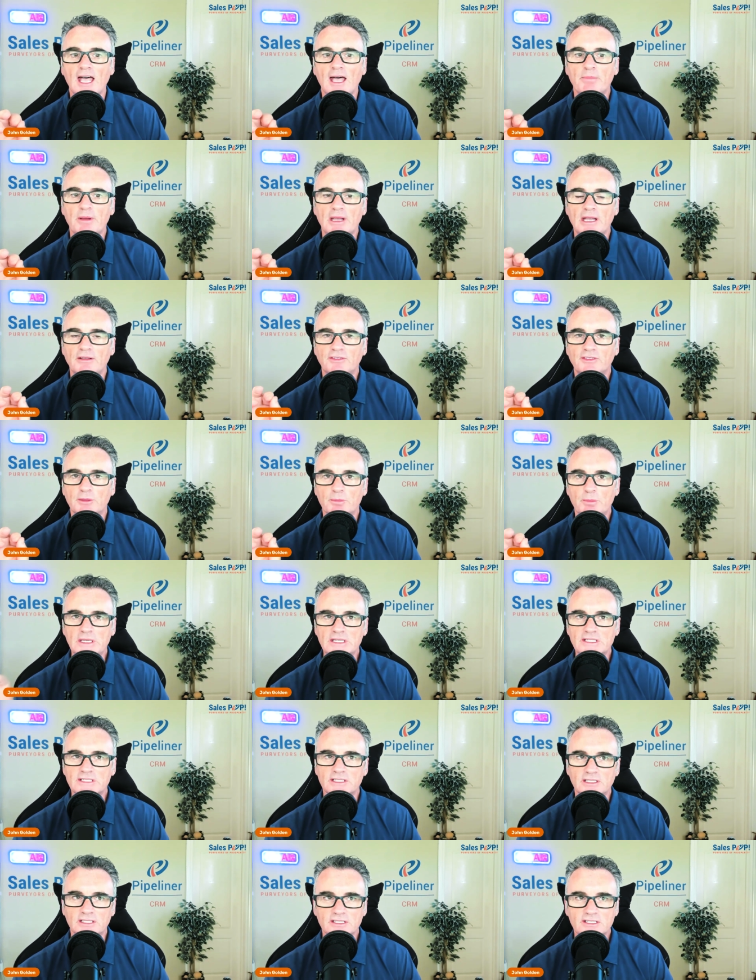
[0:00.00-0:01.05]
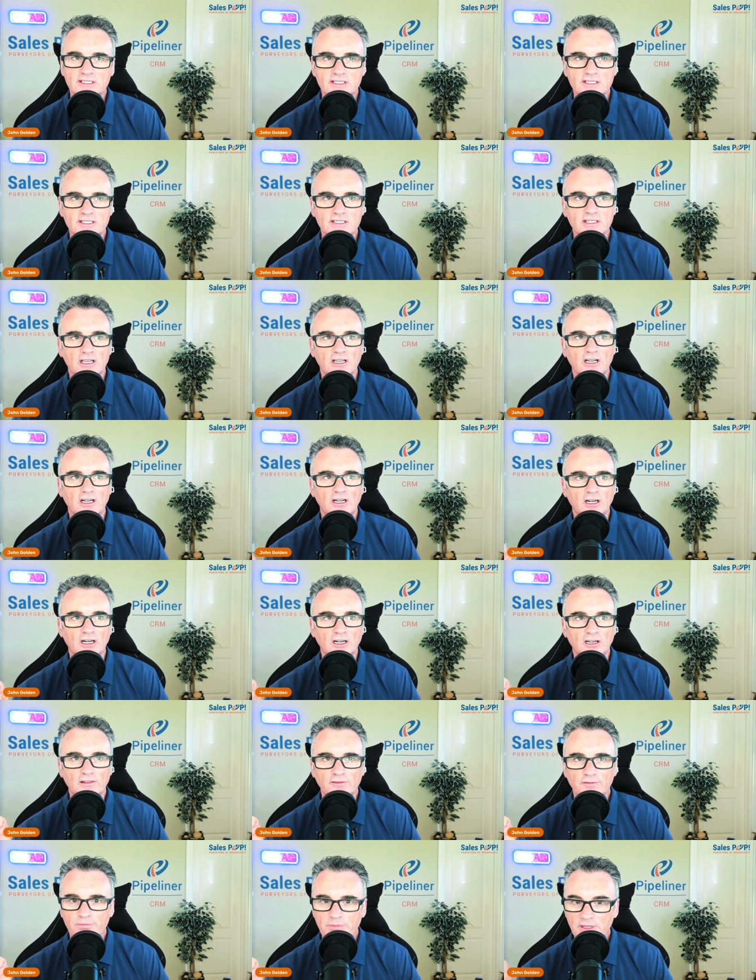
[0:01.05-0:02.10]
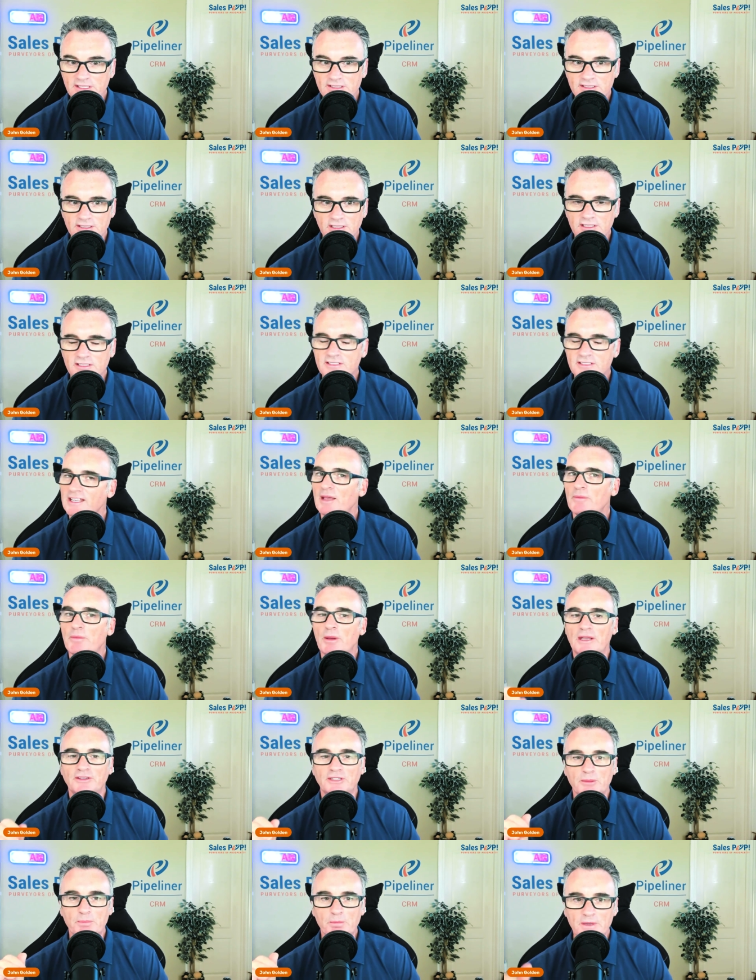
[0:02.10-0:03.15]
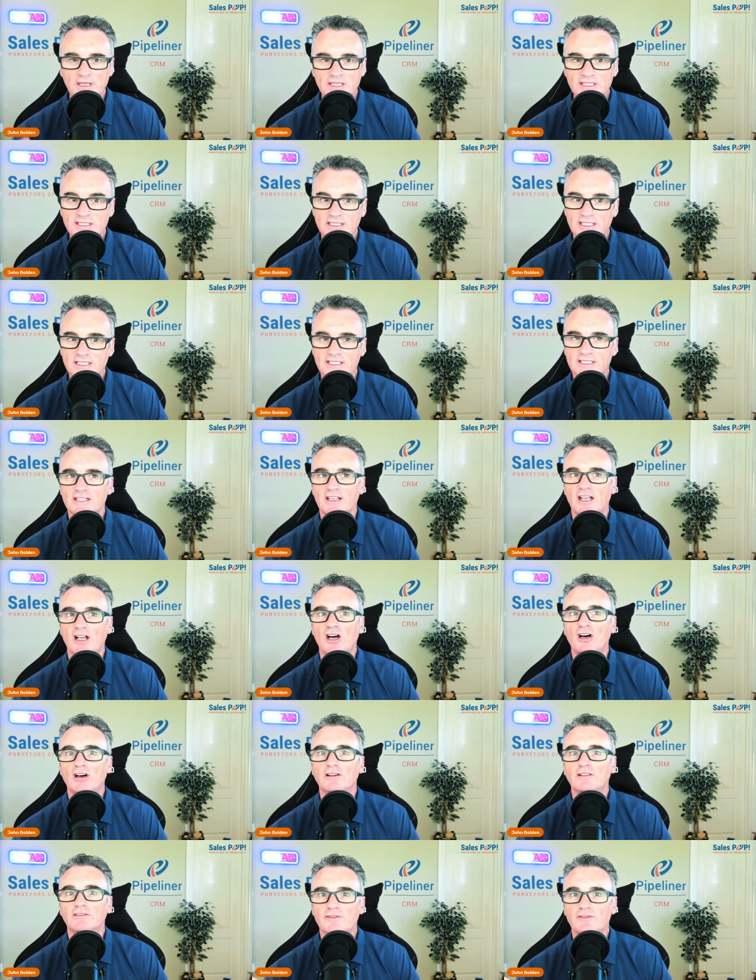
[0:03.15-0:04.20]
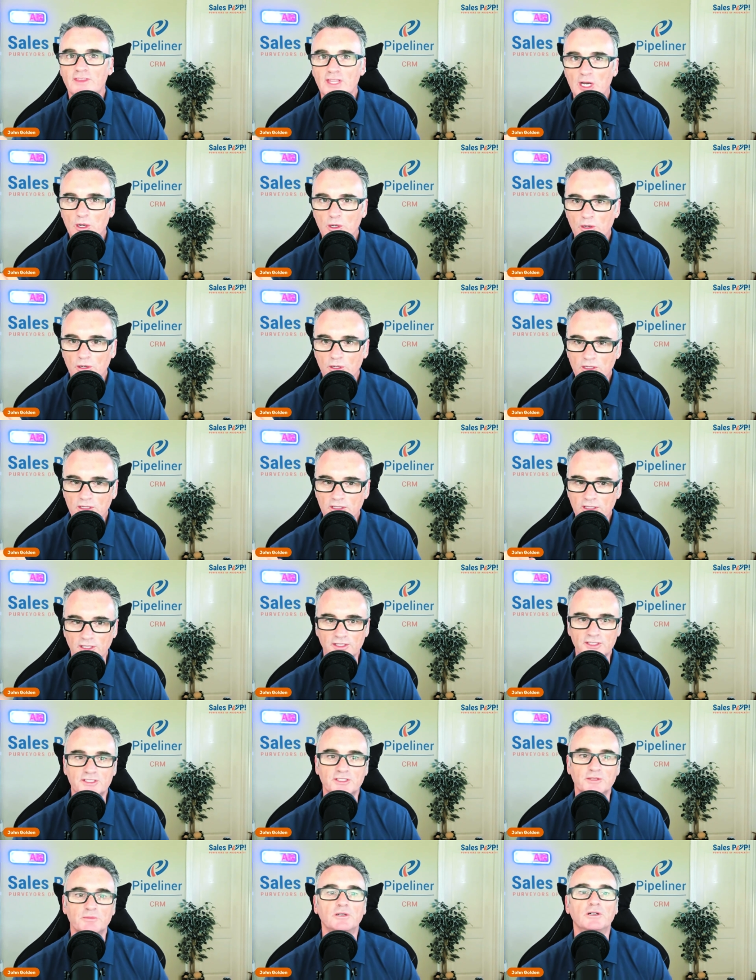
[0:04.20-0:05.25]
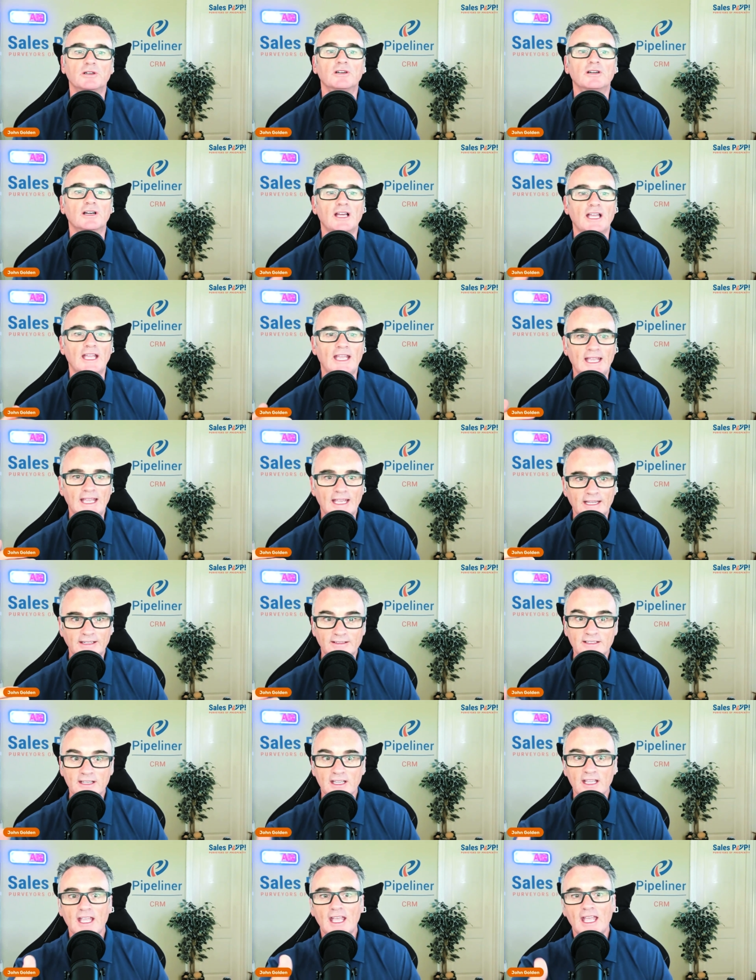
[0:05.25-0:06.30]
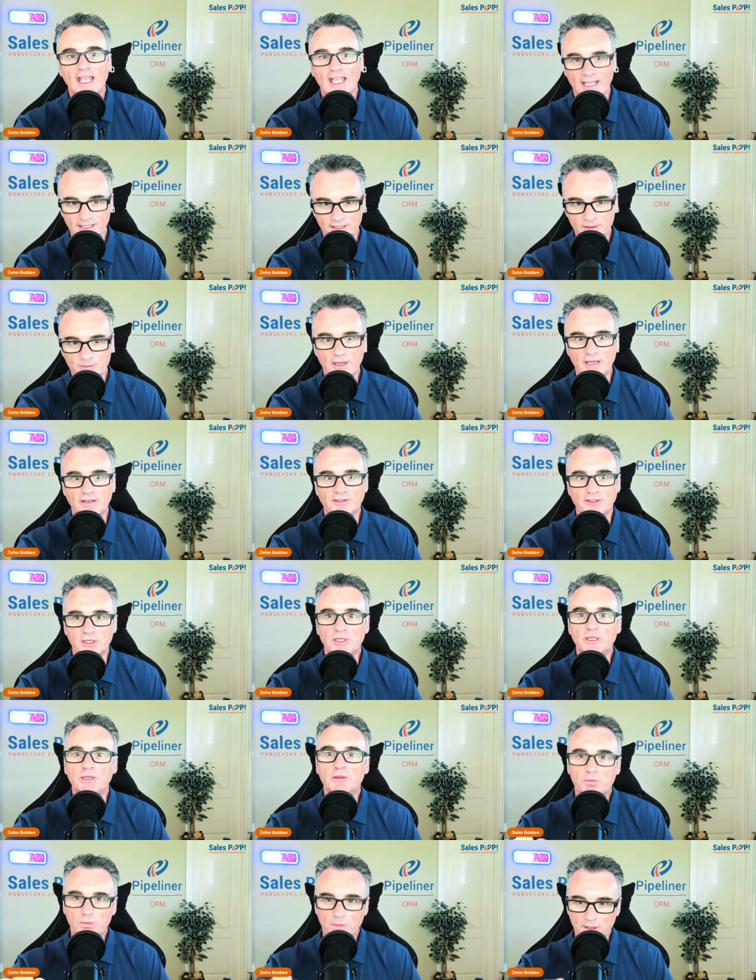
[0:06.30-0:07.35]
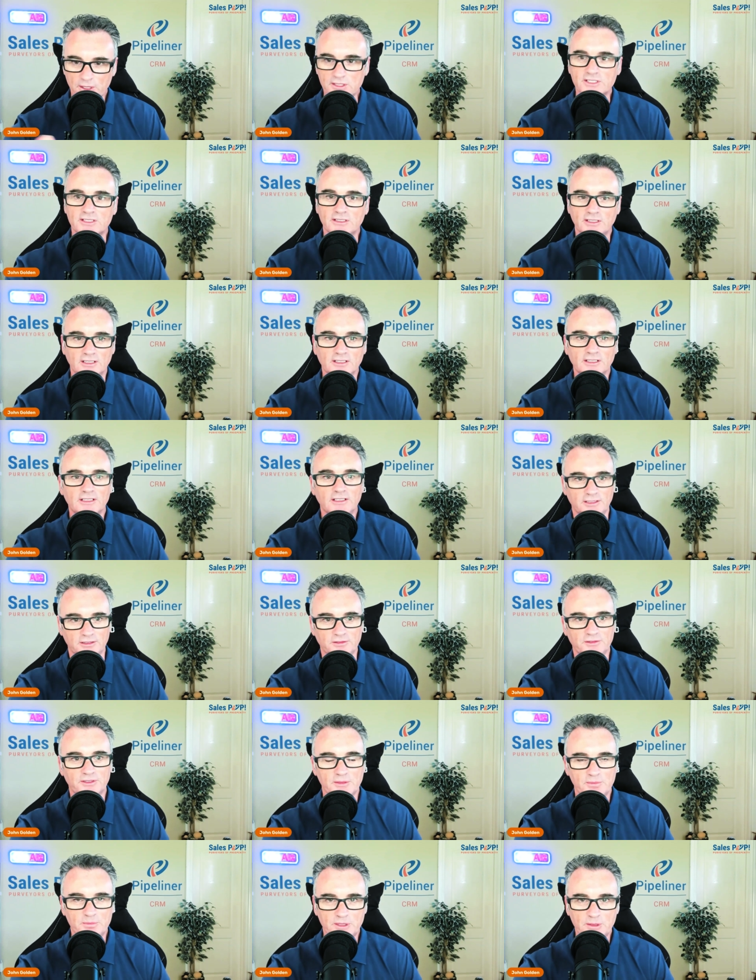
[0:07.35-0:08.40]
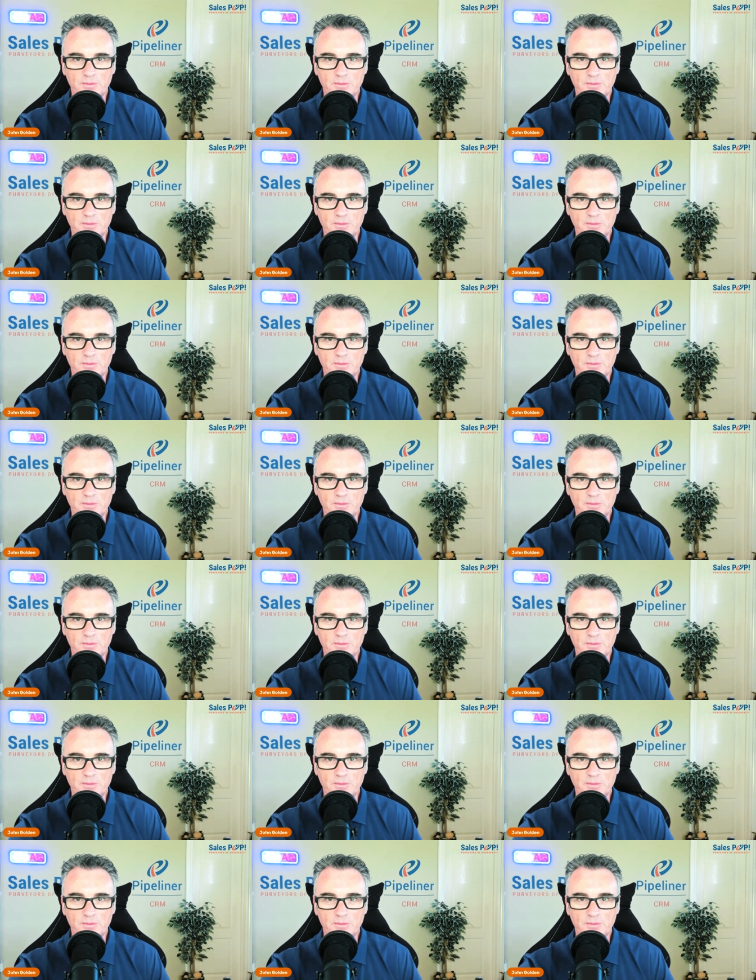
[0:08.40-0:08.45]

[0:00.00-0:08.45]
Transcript: about the business of business about the business of their customer and and about the personal you know the,